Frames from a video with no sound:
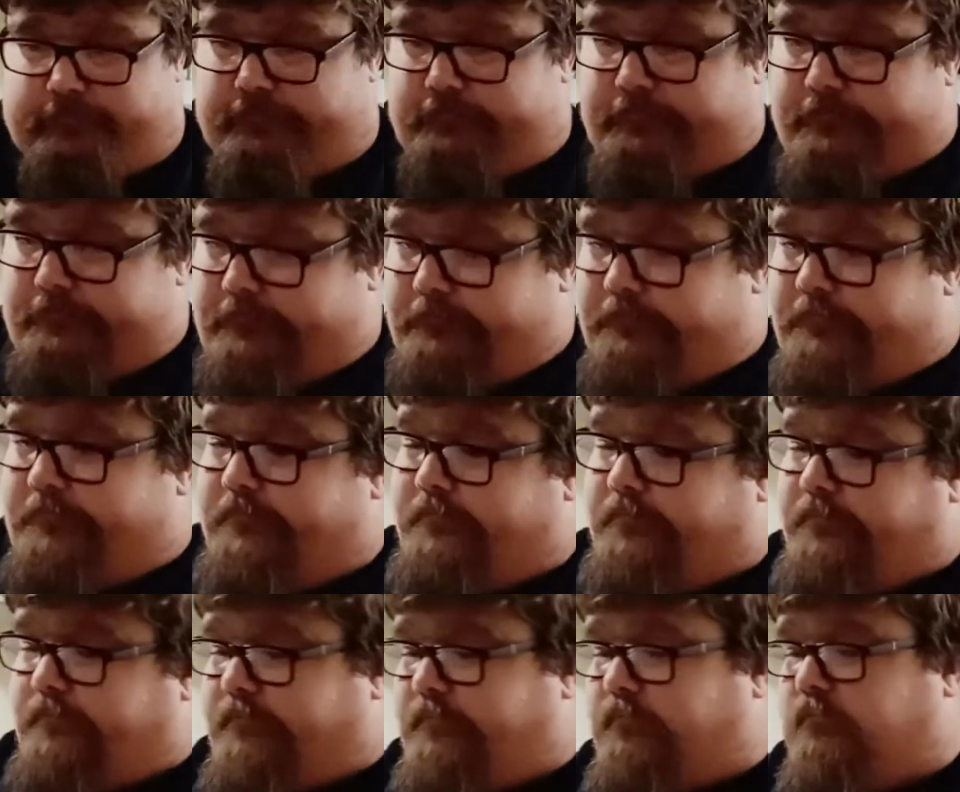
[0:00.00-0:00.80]

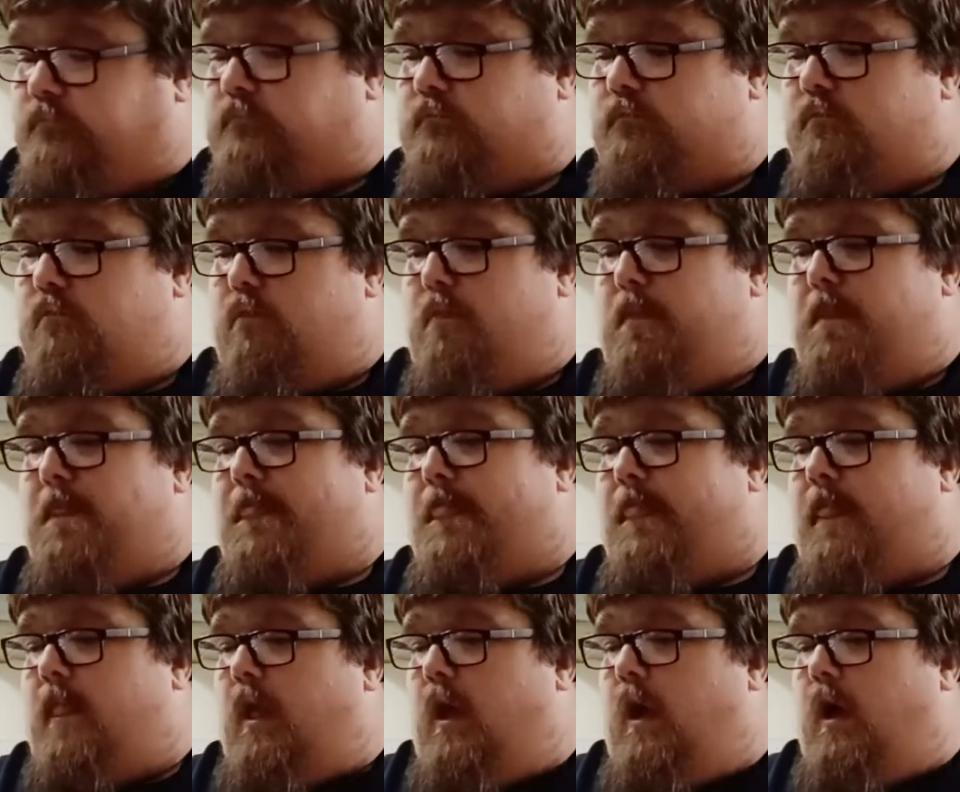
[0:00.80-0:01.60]

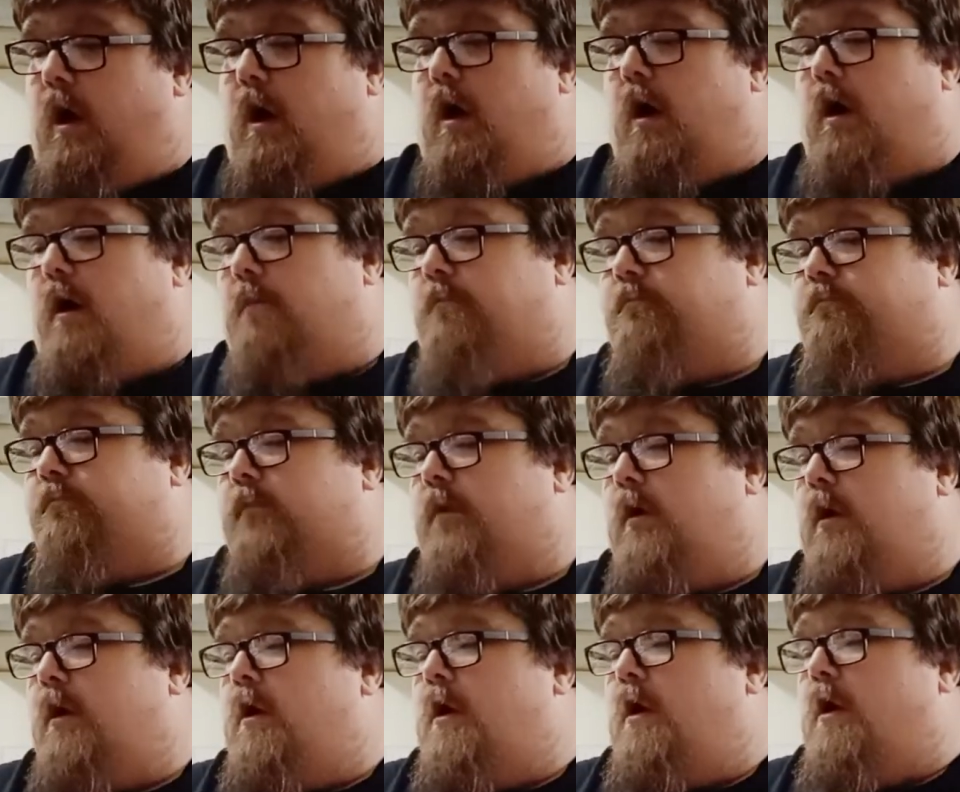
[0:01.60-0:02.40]

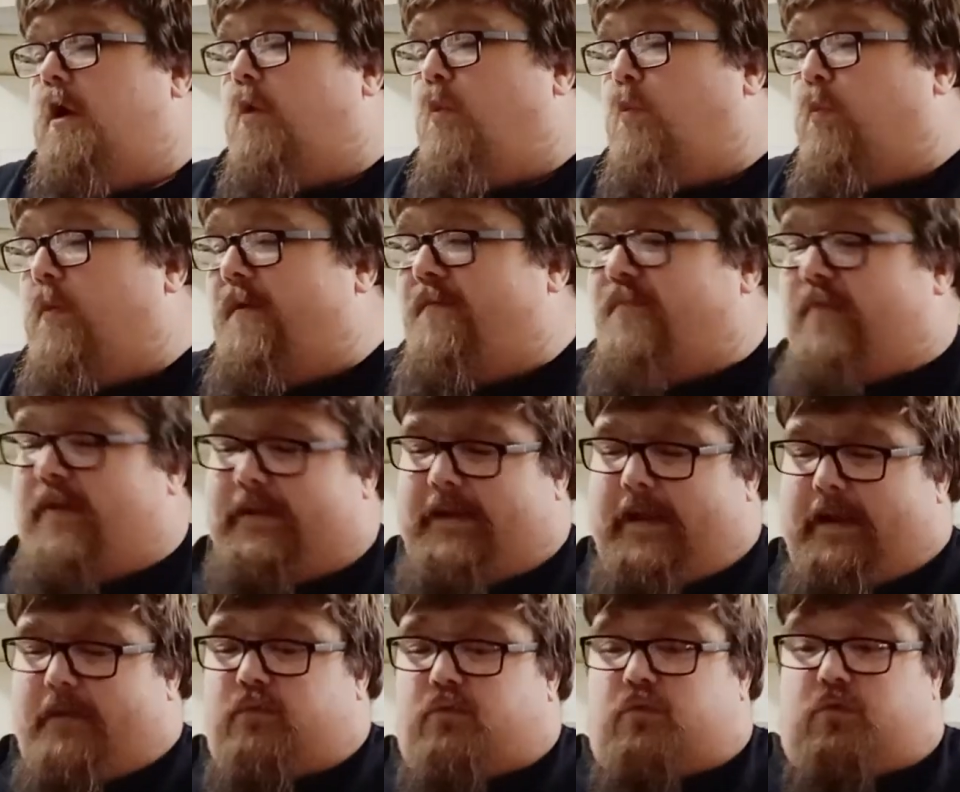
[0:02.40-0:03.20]
with the
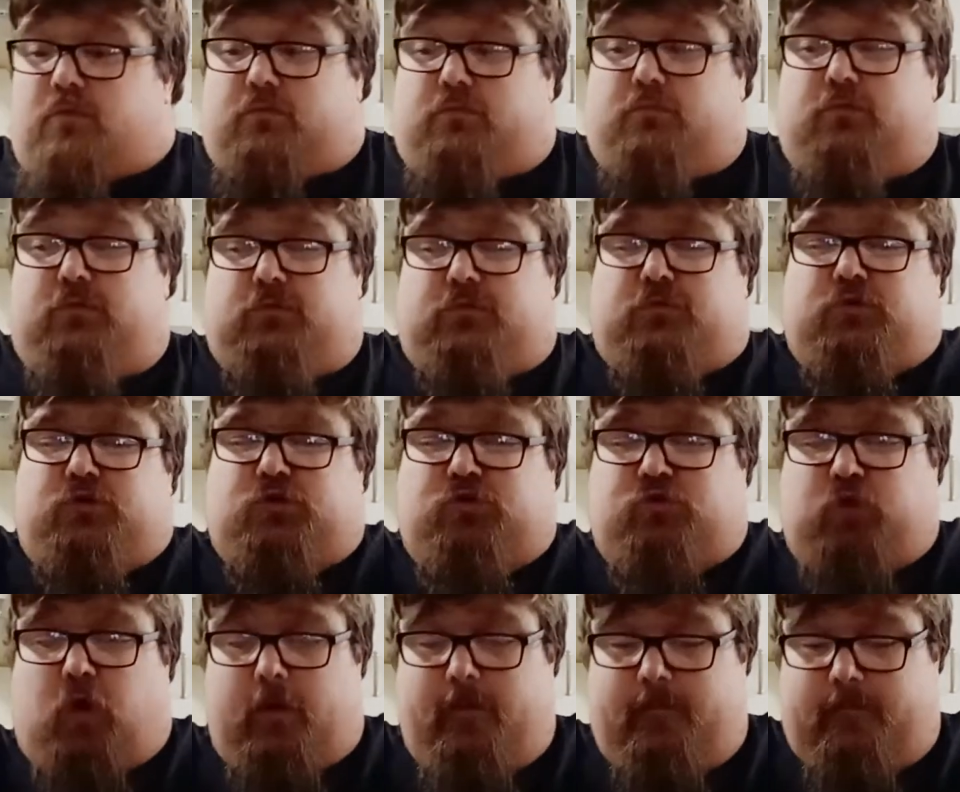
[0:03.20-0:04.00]

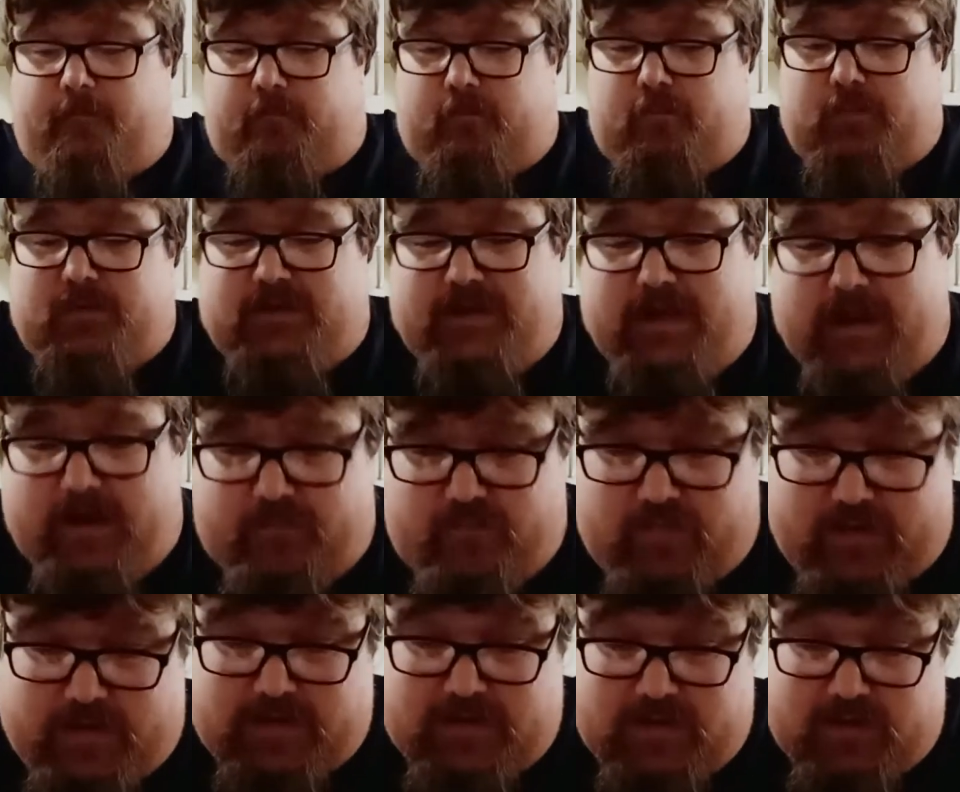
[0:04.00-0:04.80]
Deathstroke
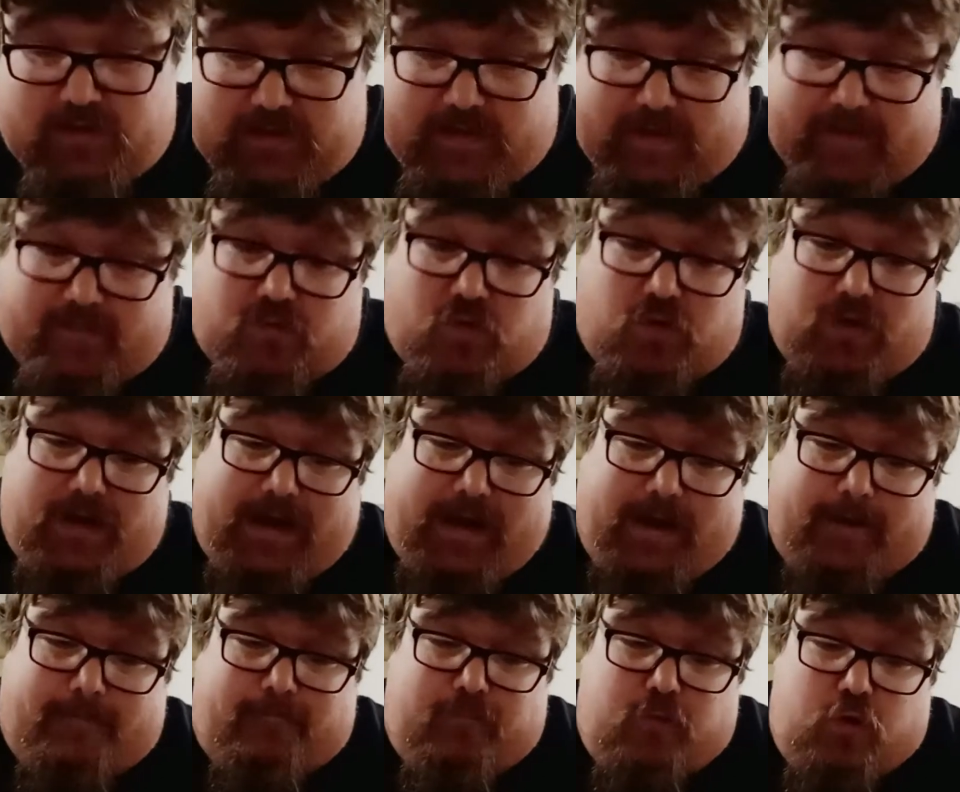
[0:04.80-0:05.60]
series, the Deathstroke
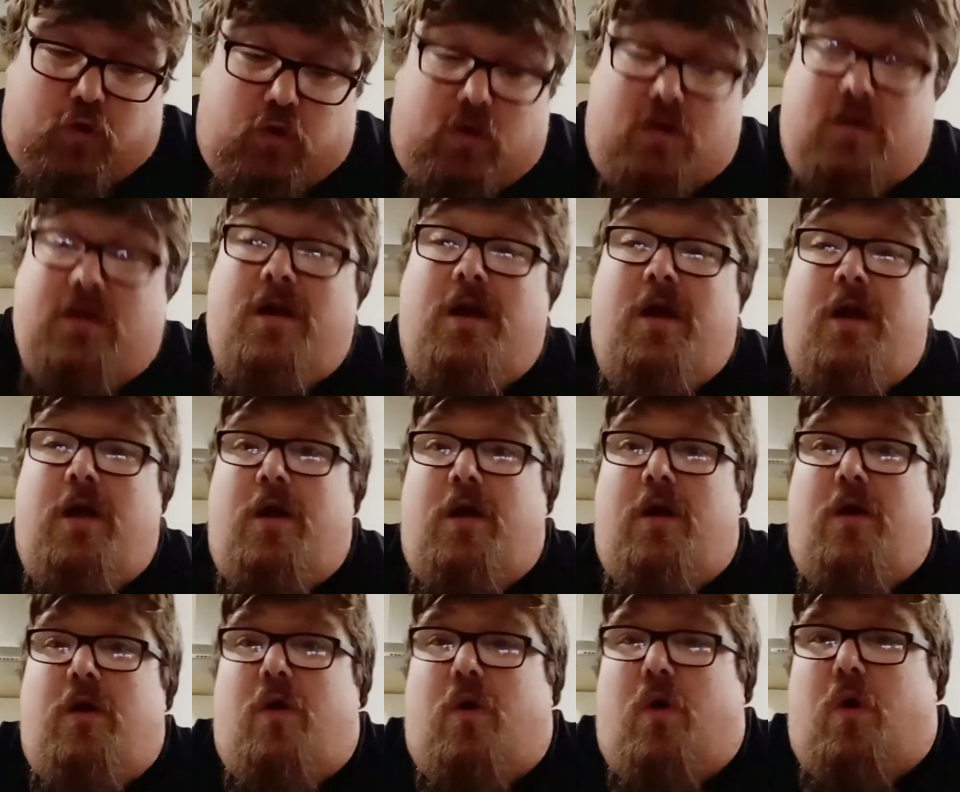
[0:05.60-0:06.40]
Inc. book,
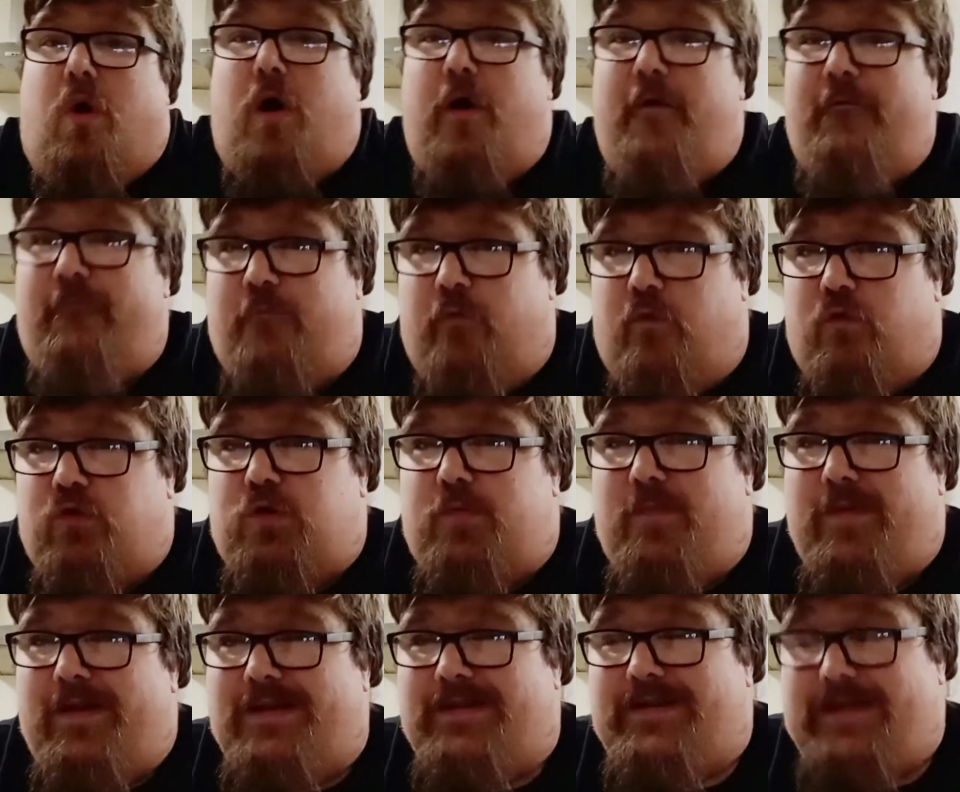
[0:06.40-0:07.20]
I thought it
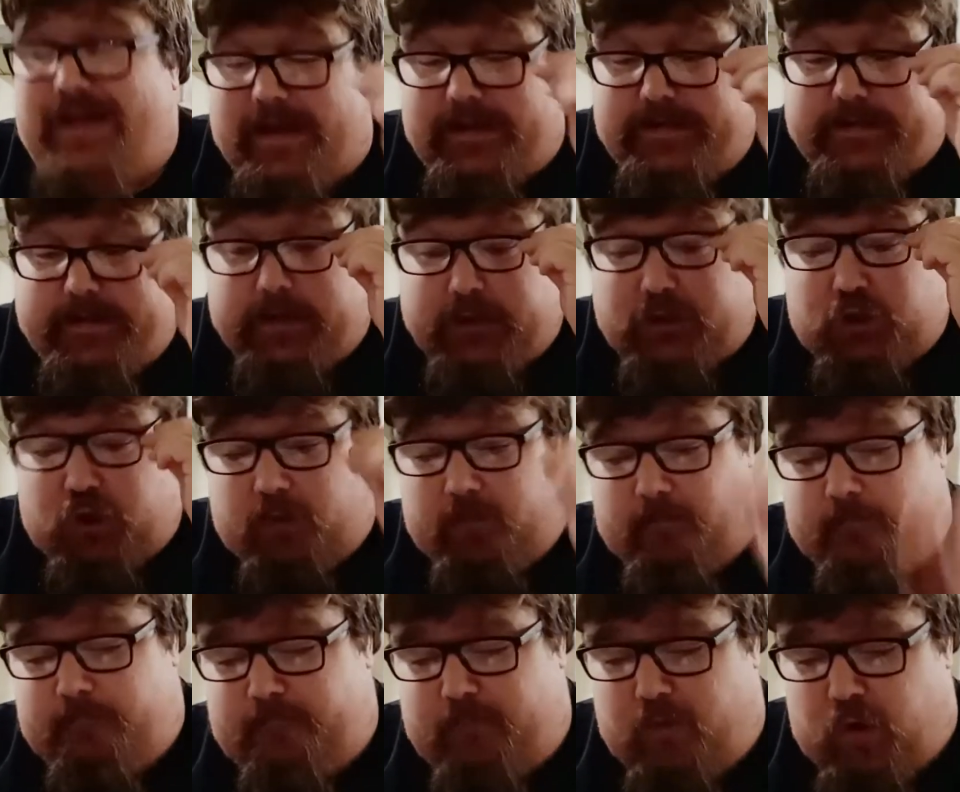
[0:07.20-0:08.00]
was going to be a
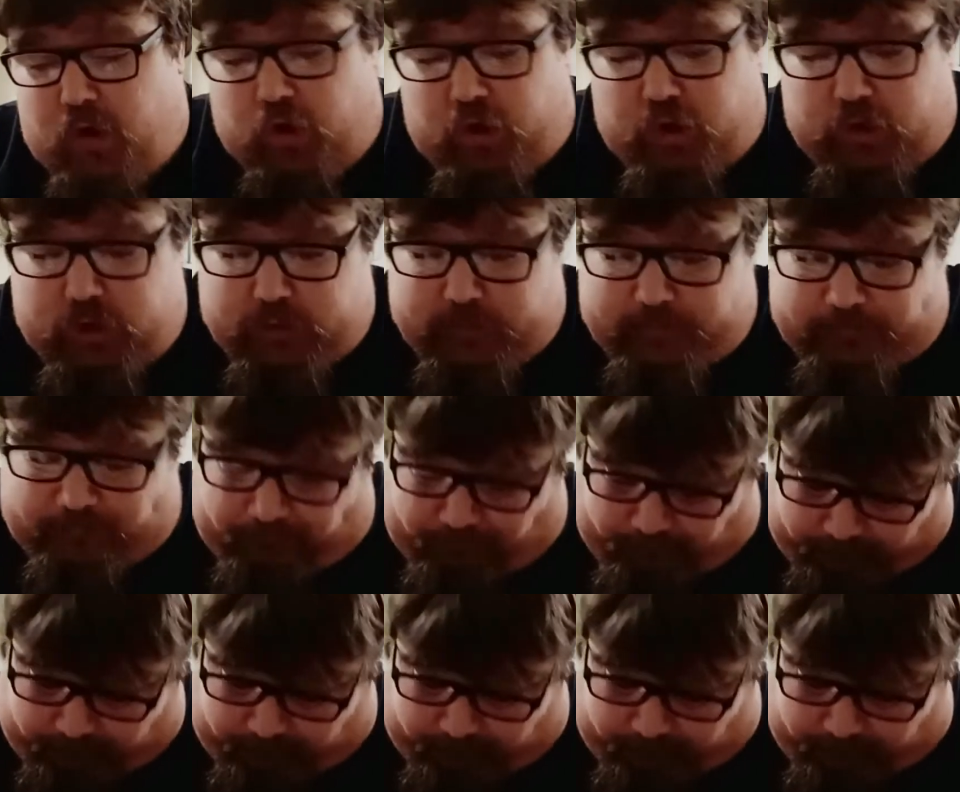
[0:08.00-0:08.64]
6-issue book.